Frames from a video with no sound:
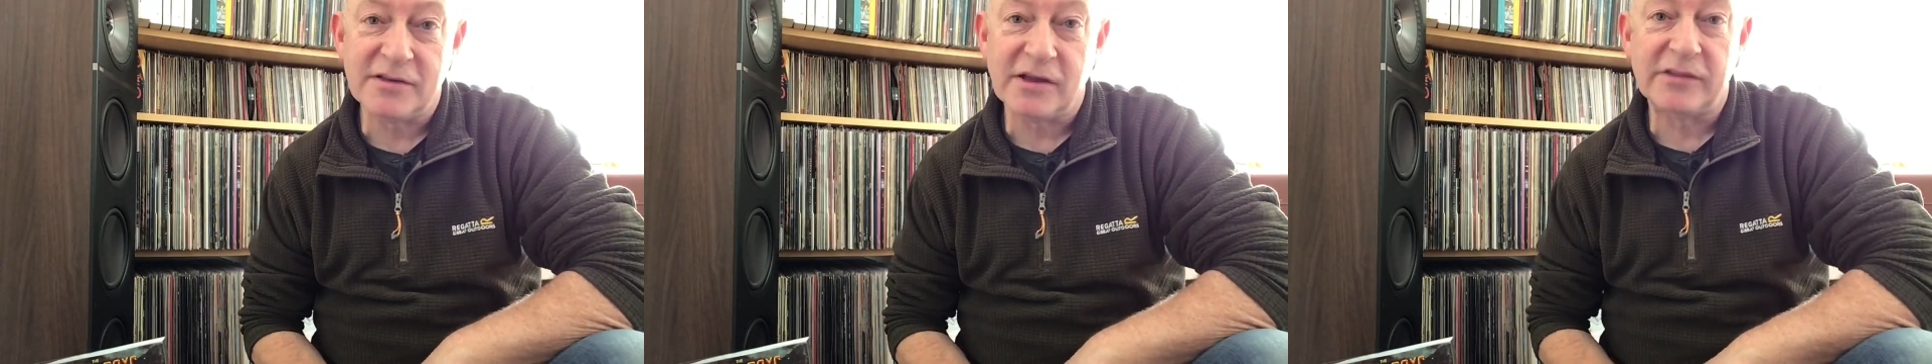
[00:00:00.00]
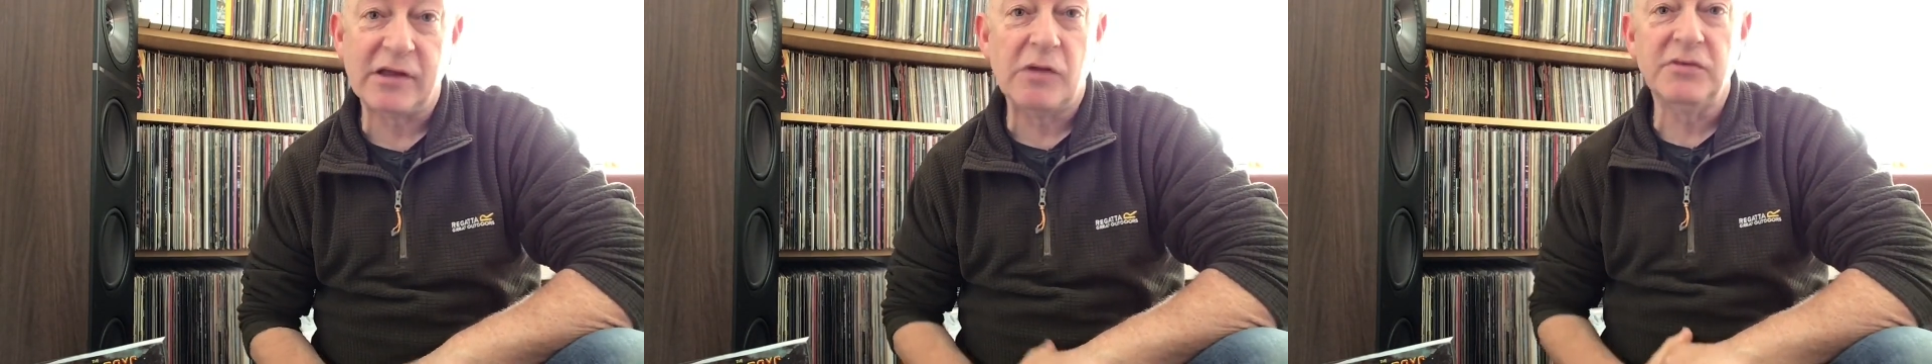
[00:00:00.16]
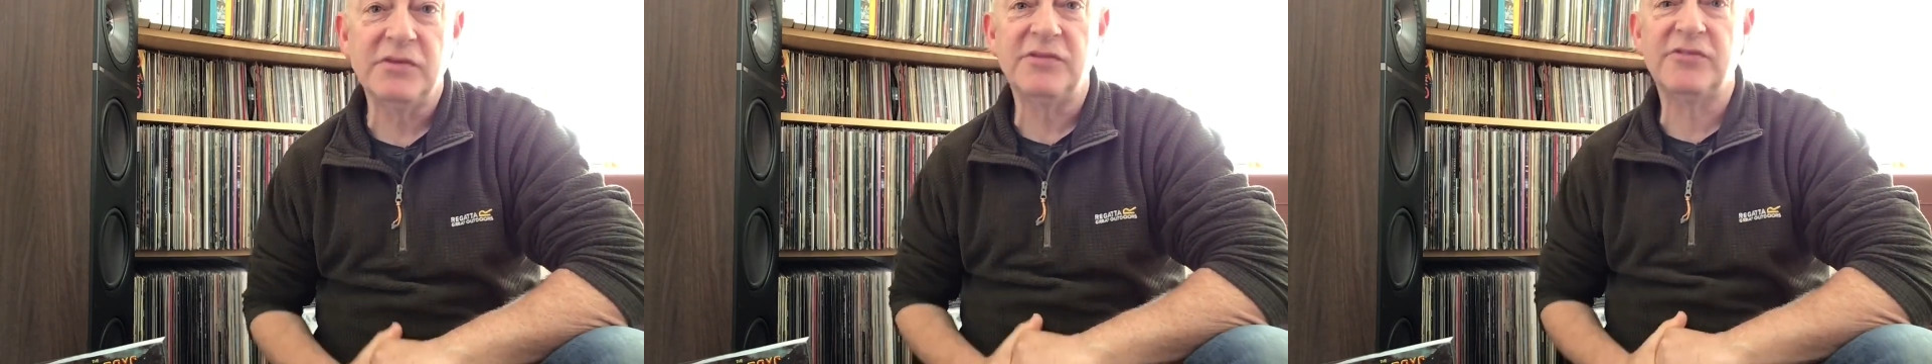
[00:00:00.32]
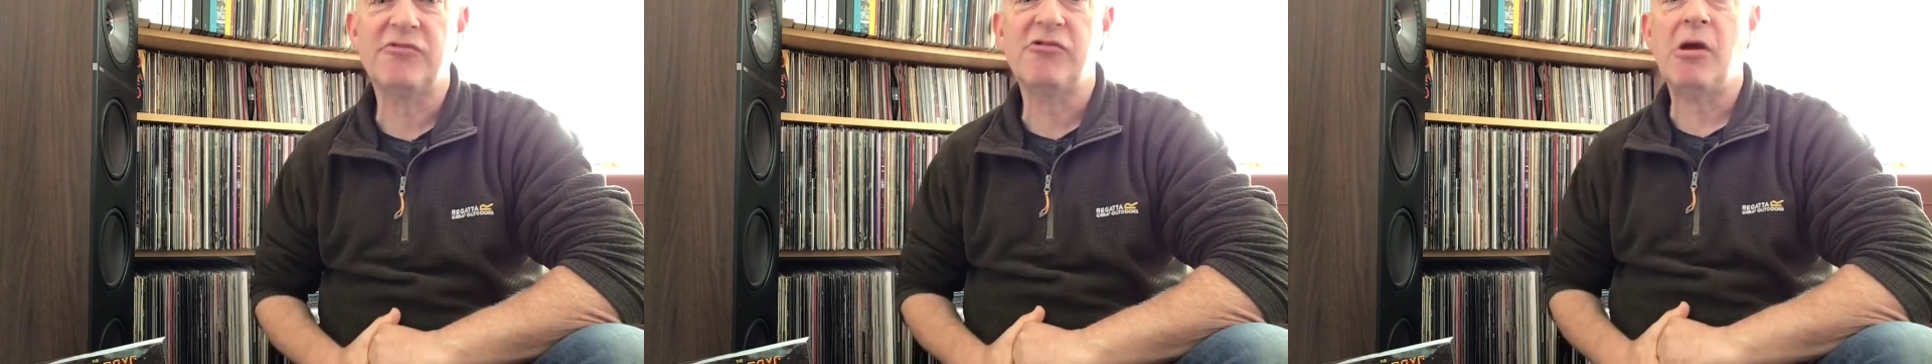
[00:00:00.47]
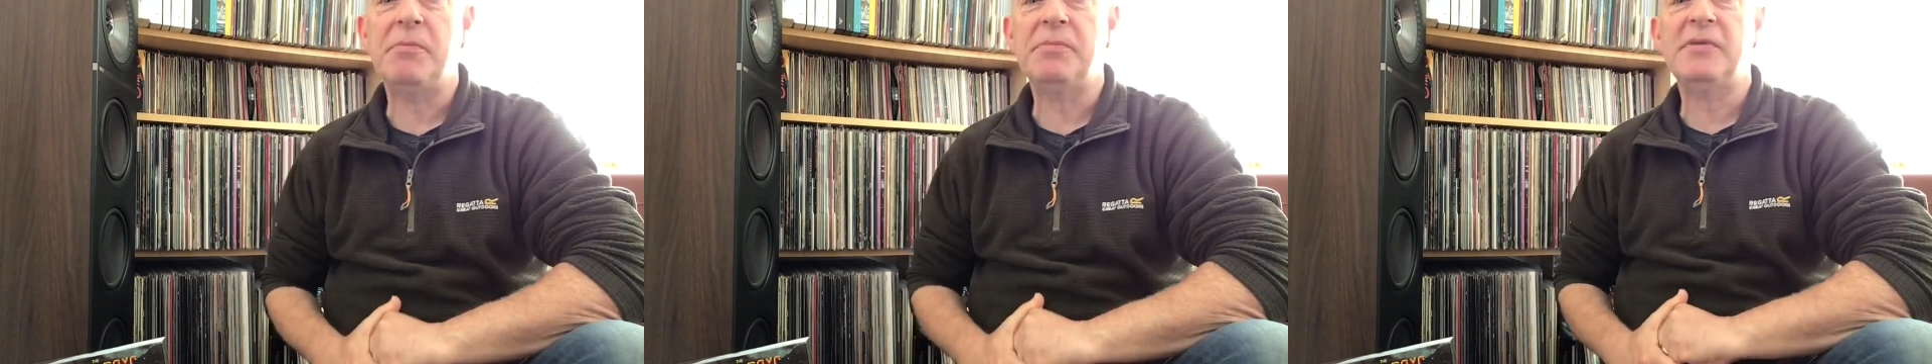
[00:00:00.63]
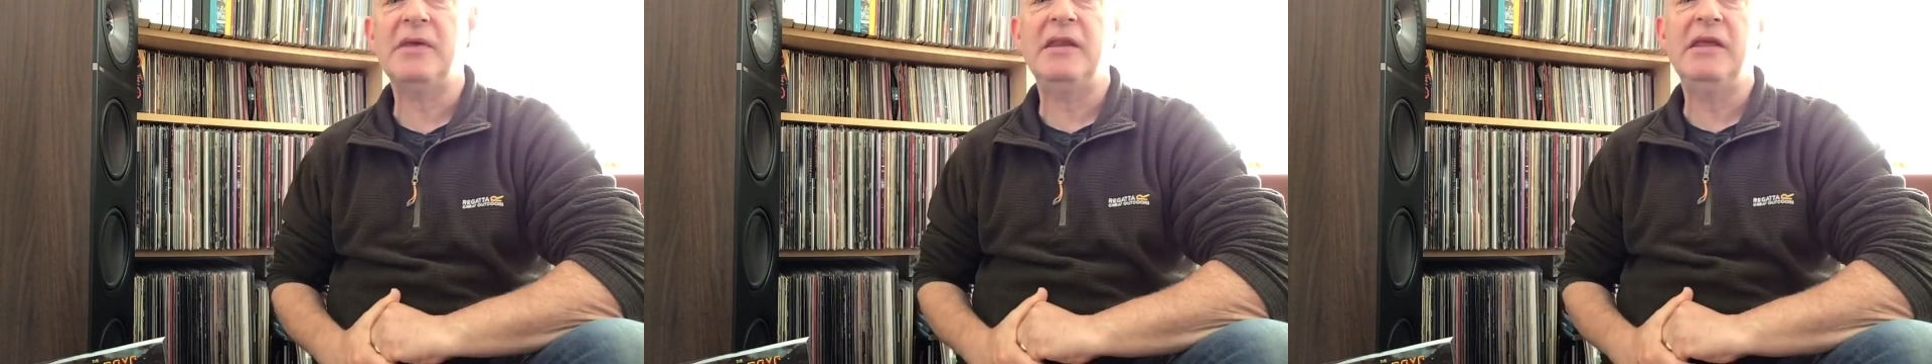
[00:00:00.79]
I don't
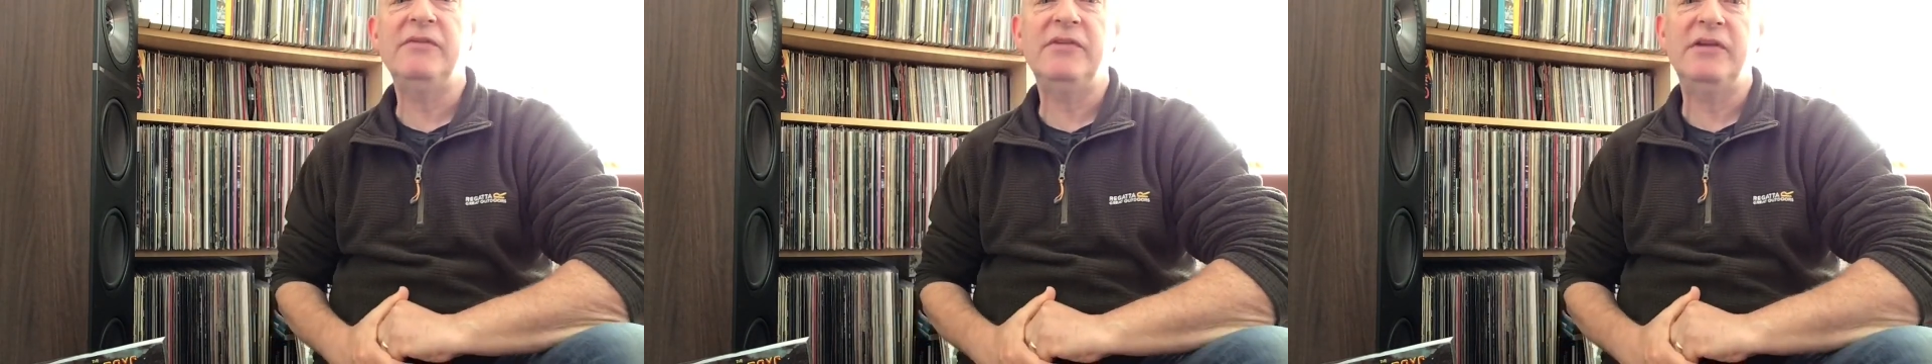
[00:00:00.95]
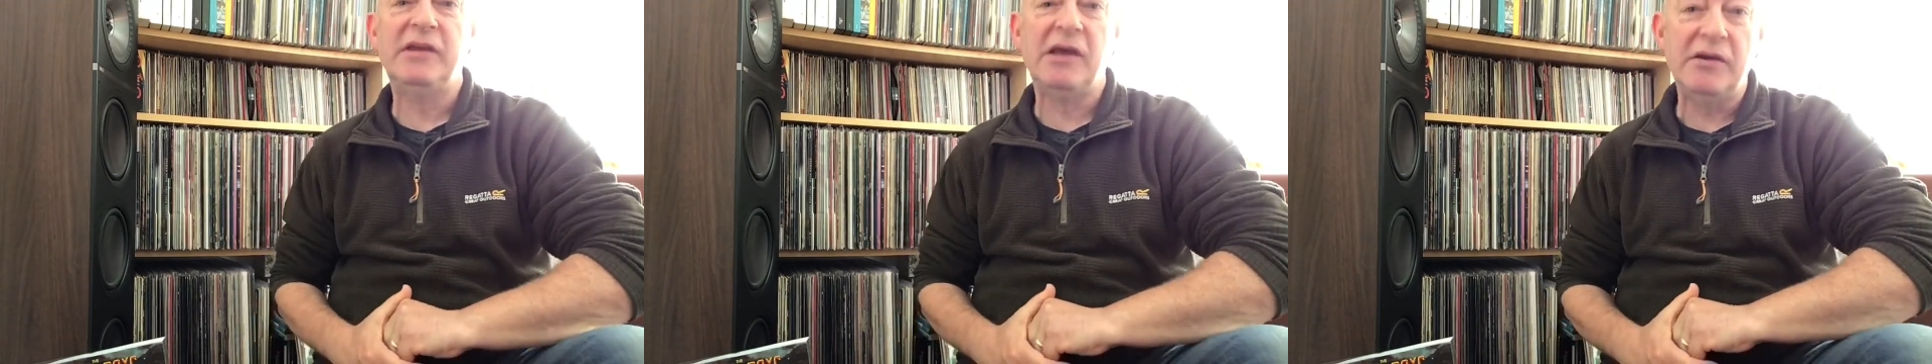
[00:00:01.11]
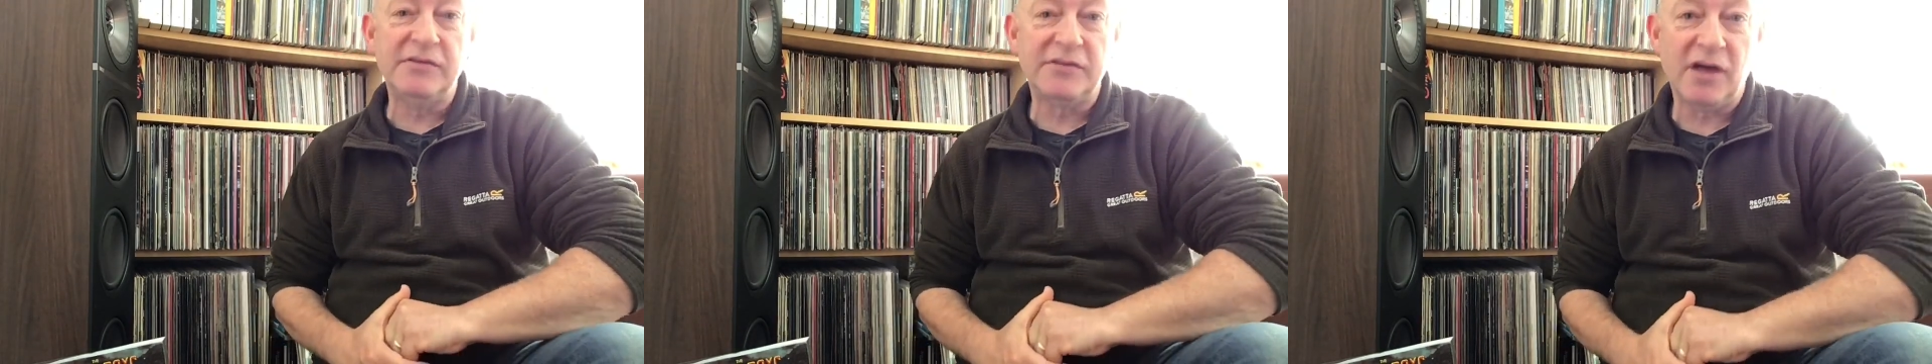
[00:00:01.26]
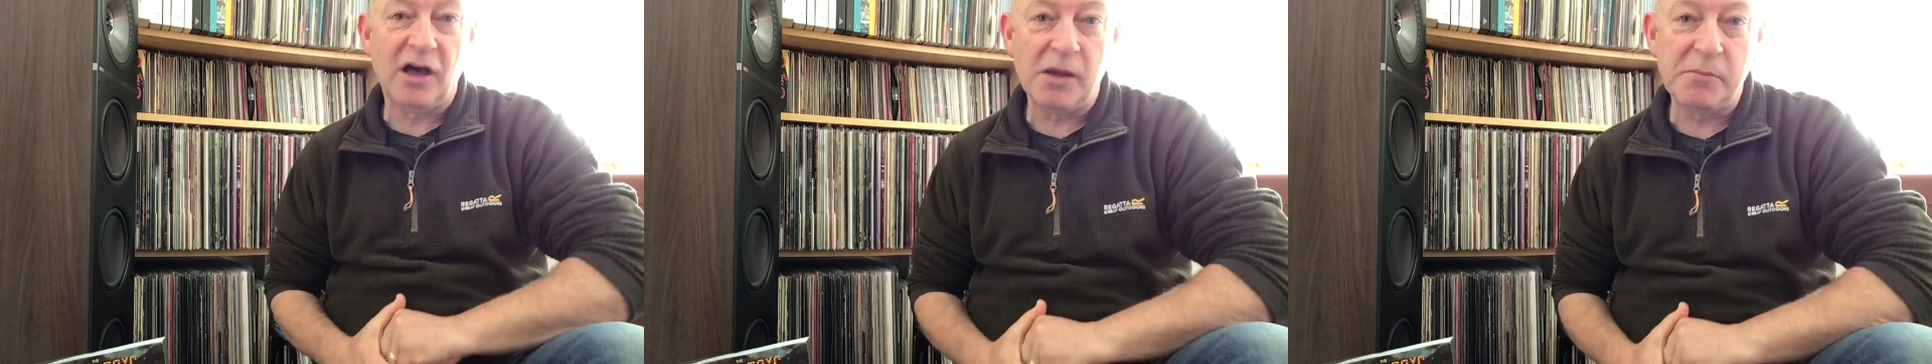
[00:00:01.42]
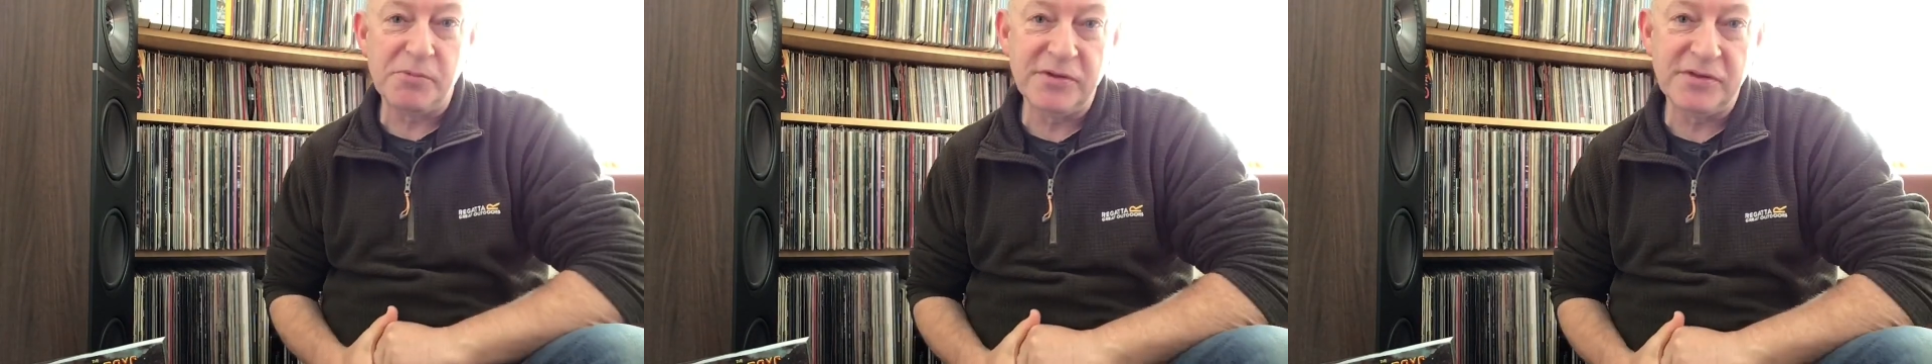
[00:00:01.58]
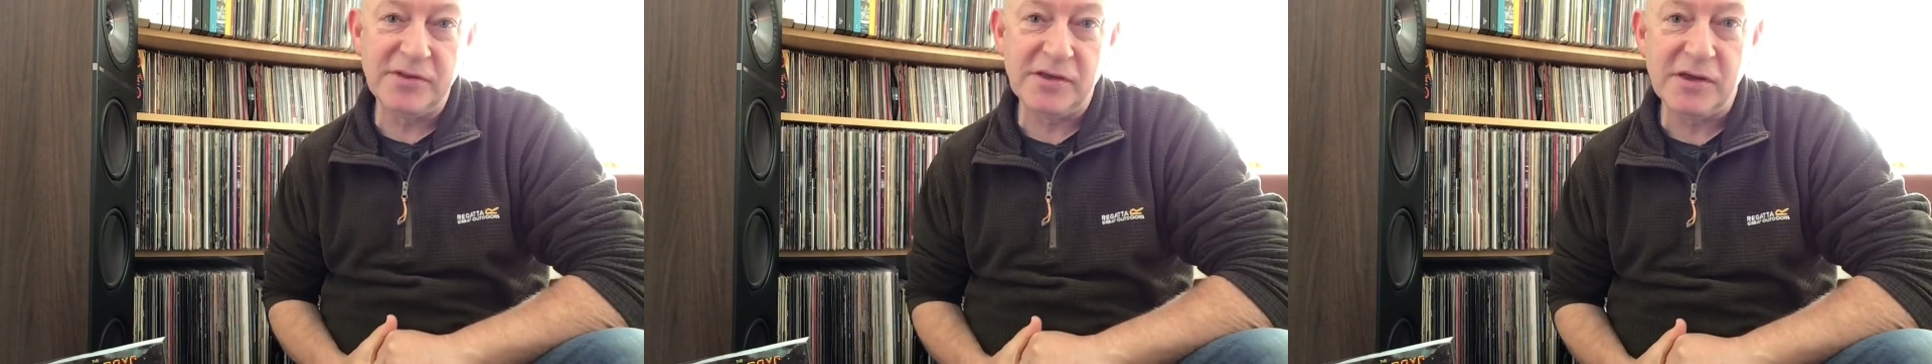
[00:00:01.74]
script any videos that I
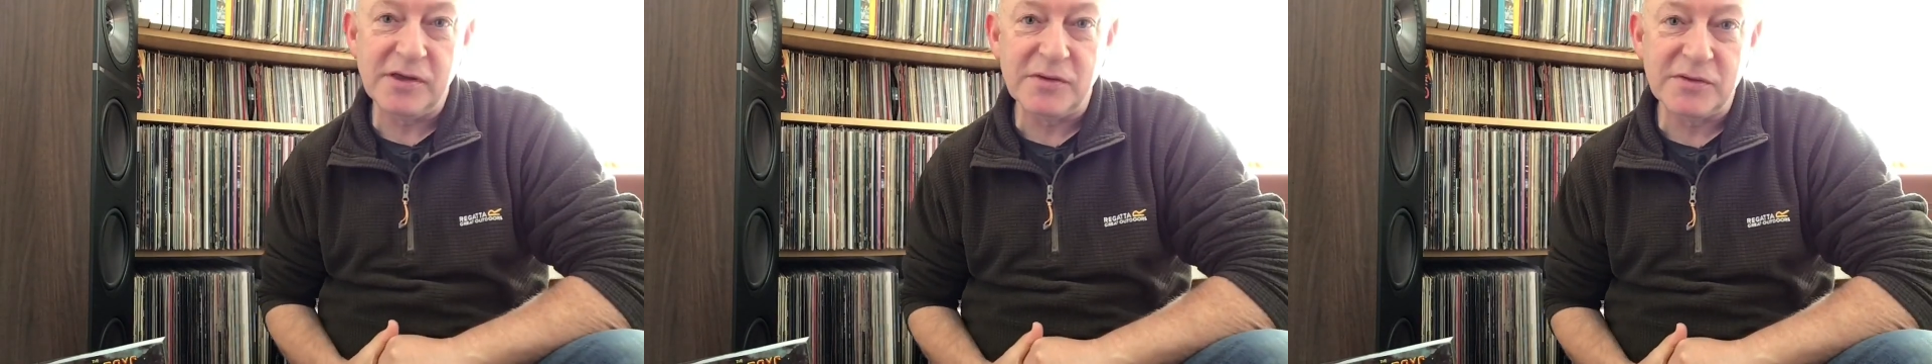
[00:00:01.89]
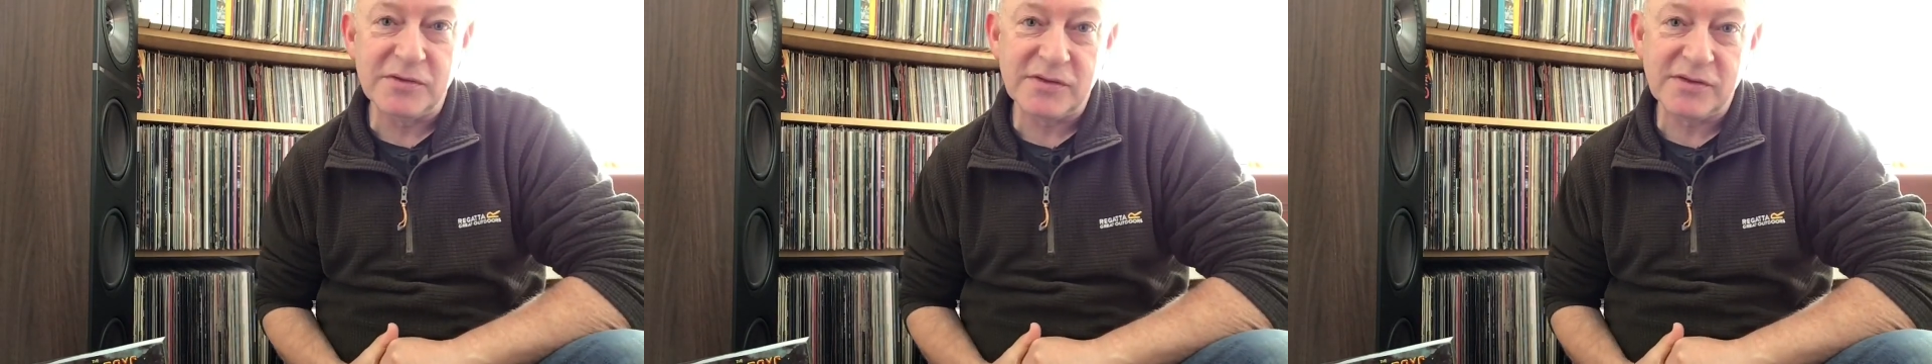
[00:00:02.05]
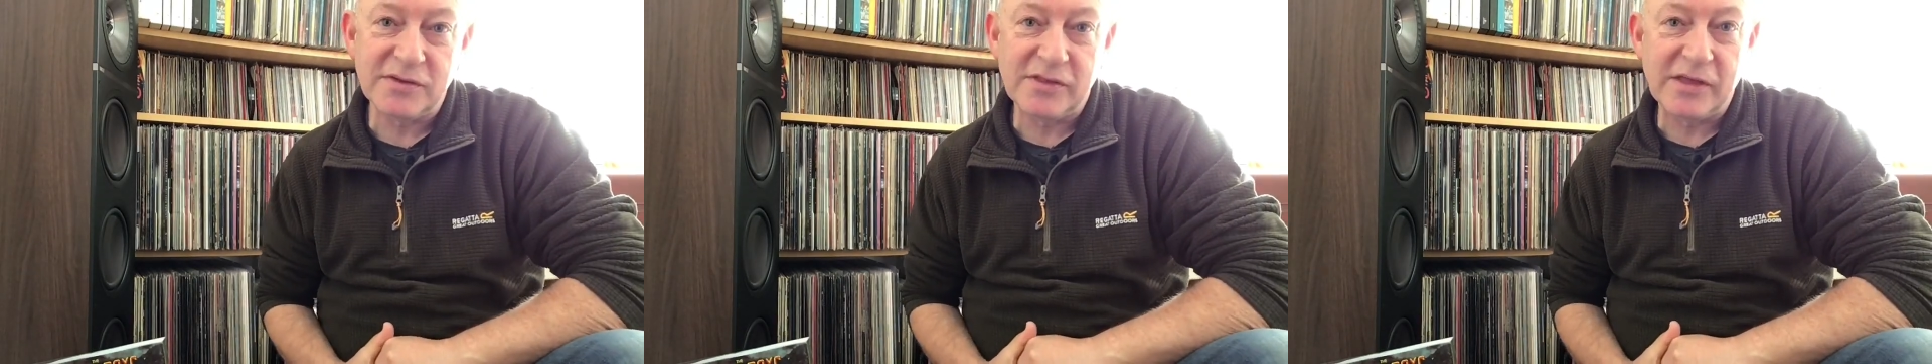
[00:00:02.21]
produce,